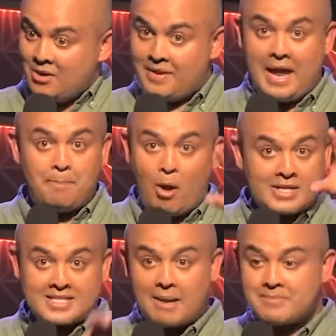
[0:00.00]
When that
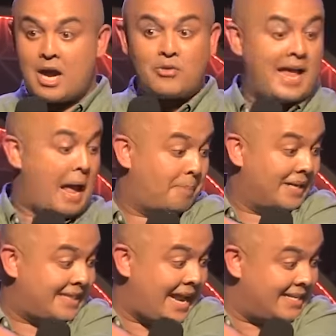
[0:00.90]
box comes out I
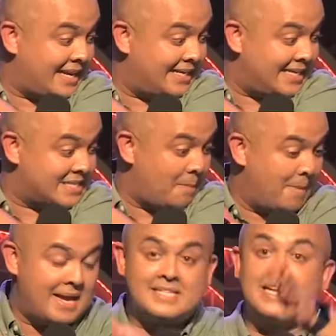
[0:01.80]
pretend that it is
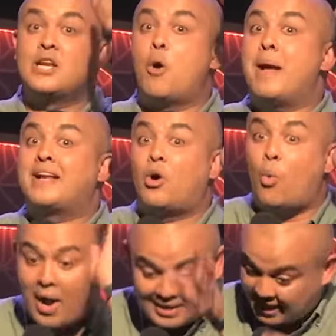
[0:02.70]
amazing no matter
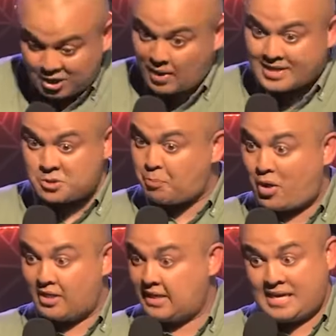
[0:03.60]
what. I don't want to
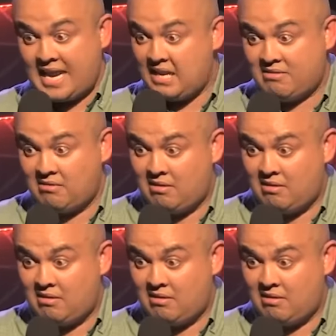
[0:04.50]
spoil the day.